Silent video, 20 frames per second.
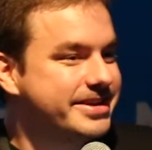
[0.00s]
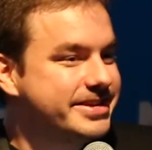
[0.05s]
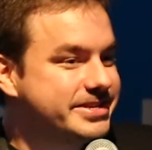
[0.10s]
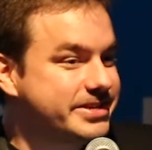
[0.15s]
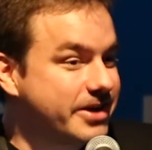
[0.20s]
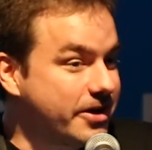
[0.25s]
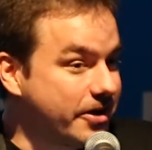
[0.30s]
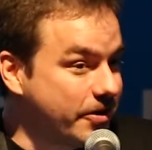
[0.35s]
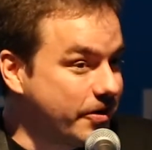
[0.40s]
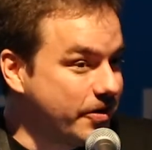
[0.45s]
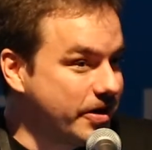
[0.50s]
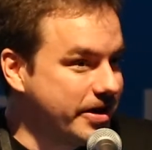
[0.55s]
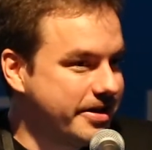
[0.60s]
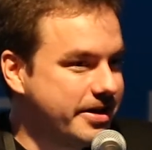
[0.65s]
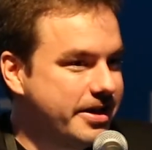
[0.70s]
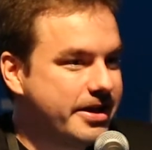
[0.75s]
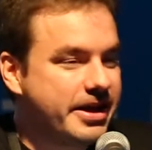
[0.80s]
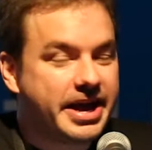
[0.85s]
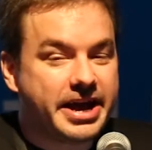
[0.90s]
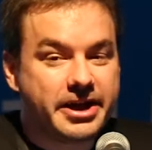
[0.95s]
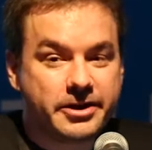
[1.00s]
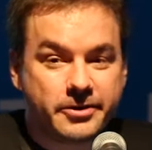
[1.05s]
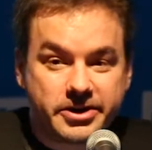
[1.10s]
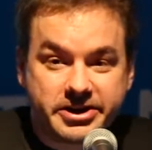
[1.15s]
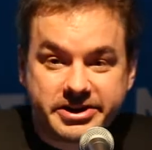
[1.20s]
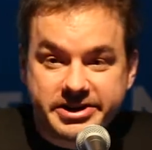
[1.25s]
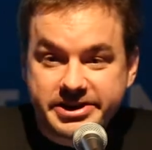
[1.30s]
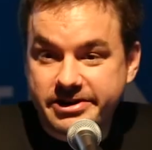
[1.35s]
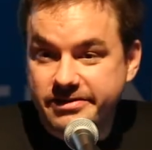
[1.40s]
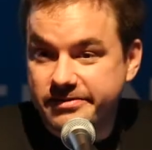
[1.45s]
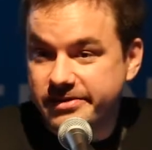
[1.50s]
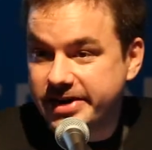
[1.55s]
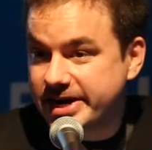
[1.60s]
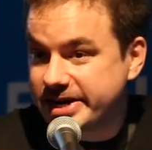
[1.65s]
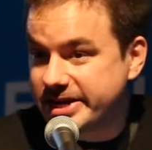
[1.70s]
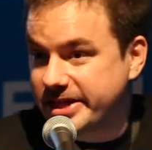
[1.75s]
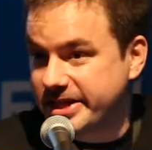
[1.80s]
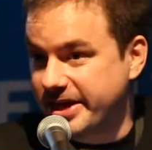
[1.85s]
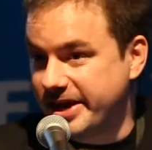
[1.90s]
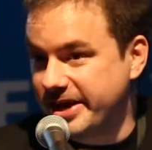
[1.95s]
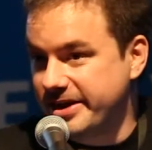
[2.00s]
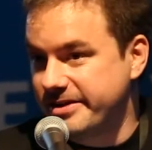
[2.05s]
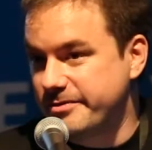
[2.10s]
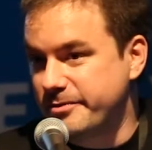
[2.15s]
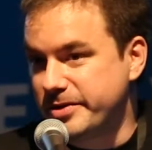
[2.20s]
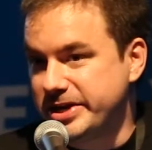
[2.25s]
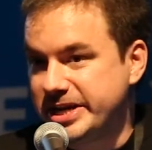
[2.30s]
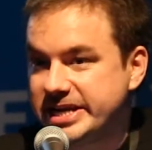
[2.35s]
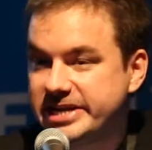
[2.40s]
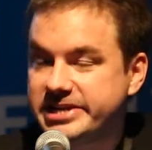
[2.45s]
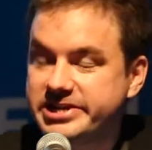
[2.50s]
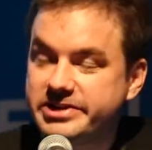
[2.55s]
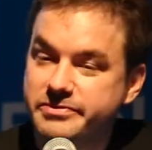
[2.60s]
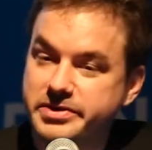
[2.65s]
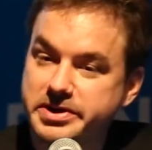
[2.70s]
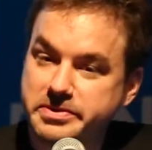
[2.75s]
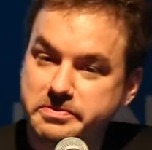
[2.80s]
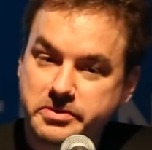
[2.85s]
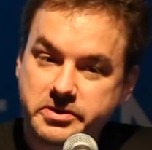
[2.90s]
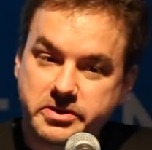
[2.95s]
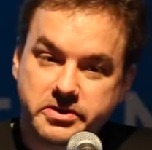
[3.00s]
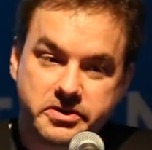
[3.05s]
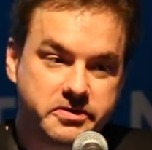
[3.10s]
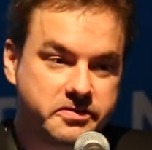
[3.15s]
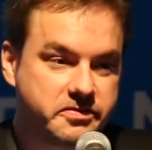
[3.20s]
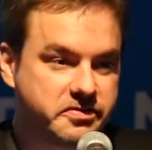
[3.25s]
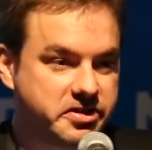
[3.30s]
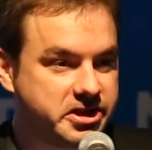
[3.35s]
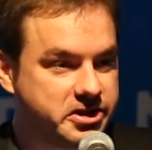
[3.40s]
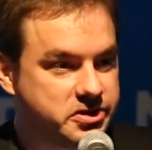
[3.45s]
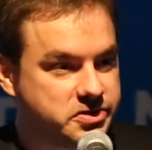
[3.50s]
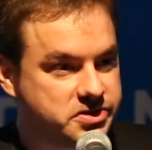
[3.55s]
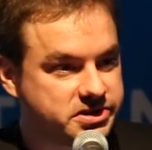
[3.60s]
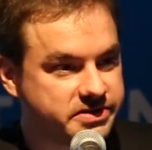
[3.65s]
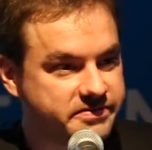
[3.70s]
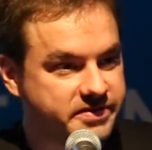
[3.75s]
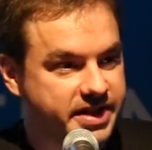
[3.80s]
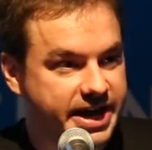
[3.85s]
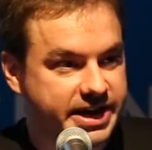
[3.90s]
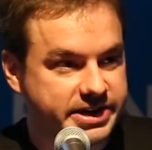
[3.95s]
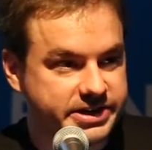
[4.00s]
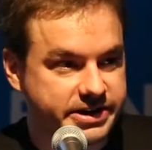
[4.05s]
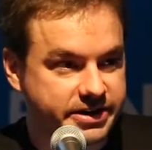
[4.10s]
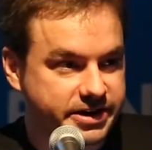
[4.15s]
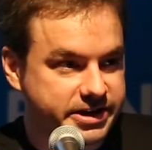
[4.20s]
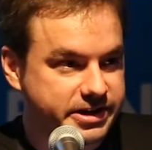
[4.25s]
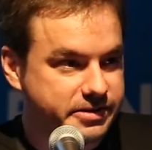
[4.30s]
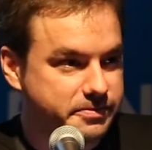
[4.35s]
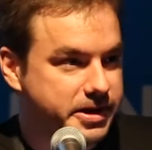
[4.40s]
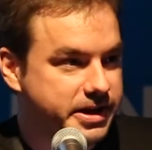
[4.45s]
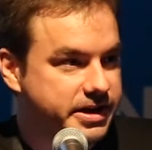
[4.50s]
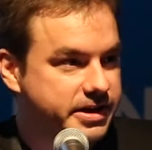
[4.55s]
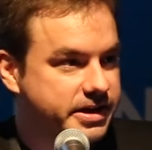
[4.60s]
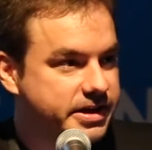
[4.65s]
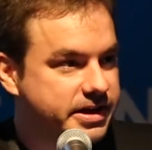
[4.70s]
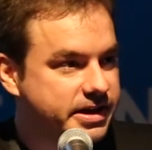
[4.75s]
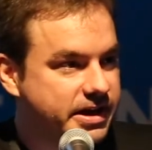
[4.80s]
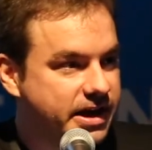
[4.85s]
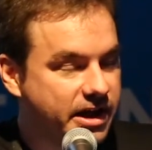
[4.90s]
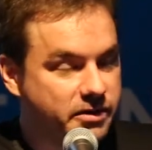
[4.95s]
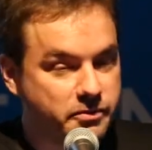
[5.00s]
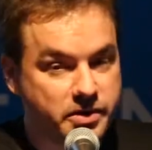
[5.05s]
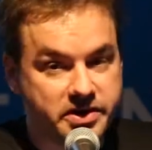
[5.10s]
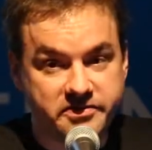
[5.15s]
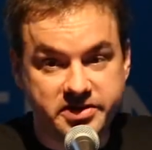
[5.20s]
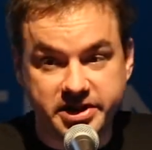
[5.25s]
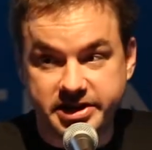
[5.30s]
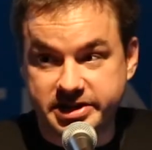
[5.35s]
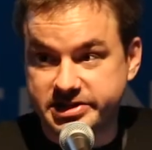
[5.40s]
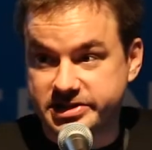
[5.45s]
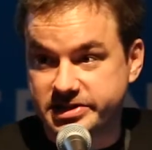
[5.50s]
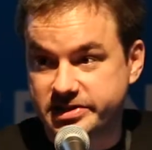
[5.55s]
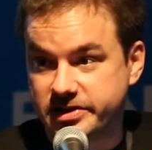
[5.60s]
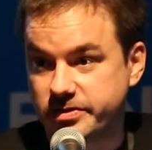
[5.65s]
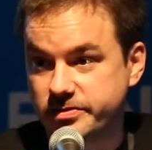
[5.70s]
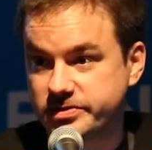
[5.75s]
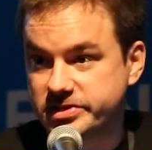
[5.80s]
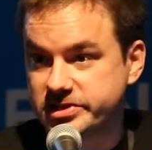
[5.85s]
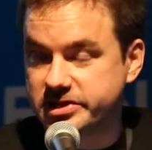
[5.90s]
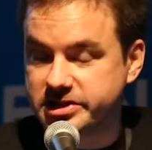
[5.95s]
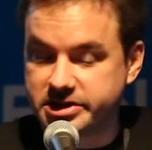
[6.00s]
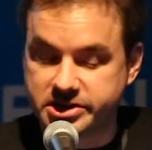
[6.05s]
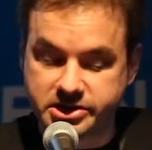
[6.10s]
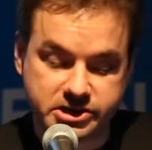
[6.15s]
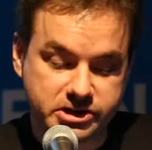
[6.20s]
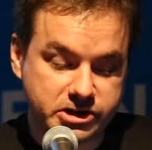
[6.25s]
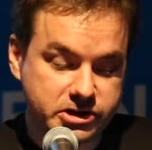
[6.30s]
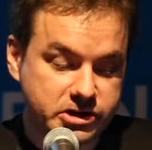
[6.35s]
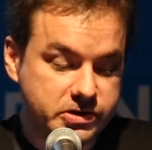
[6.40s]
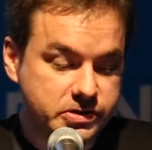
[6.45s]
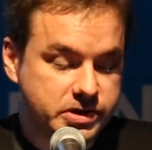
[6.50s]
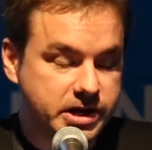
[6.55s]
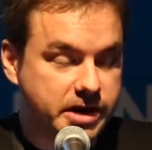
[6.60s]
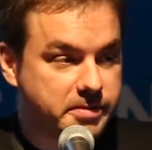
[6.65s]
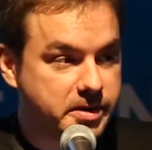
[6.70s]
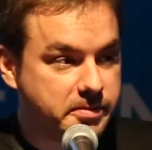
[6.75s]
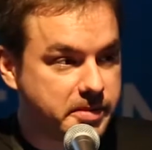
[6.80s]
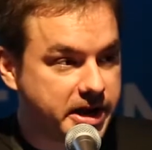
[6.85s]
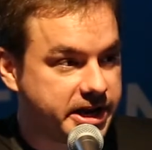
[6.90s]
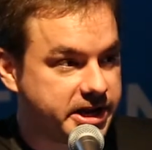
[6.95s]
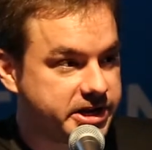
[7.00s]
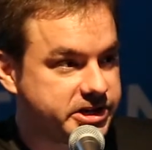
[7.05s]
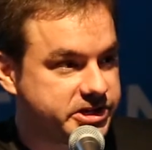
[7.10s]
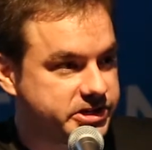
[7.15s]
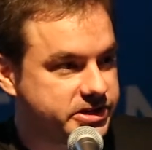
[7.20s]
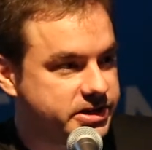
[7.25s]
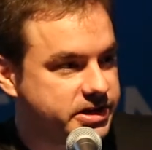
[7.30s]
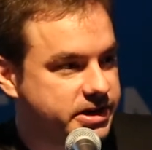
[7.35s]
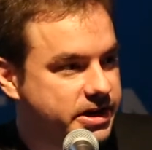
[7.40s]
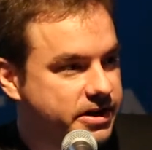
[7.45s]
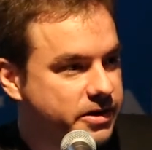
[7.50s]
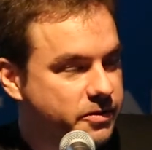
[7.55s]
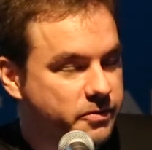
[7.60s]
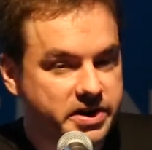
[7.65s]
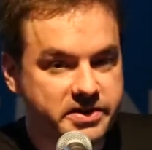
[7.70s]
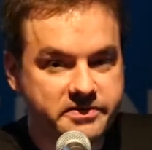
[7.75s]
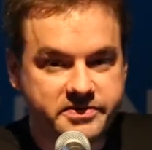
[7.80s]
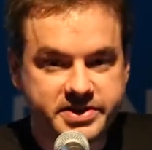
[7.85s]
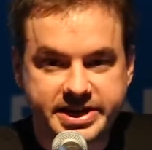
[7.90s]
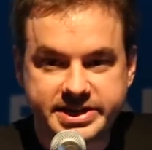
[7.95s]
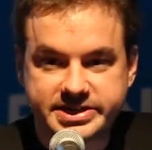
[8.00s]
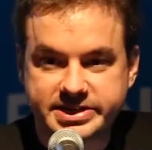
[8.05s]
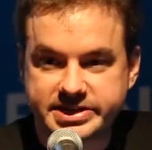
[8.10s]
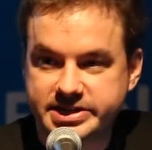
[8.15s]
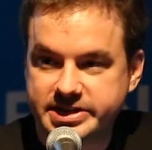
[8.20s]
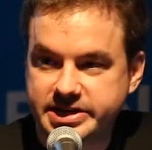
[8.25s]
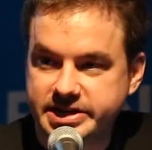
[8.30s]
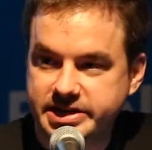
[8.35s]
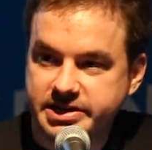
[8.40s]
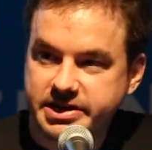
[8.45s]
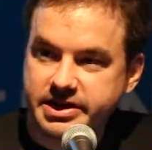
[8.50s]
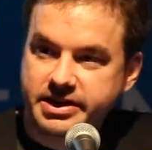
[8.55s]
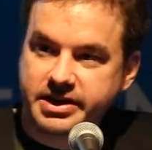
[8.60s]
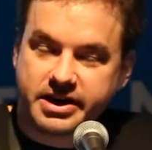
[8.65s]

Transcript: So in order to correct that, we needed to remove the use of that document, and we've done so. So the new Number Manager, we've tested it.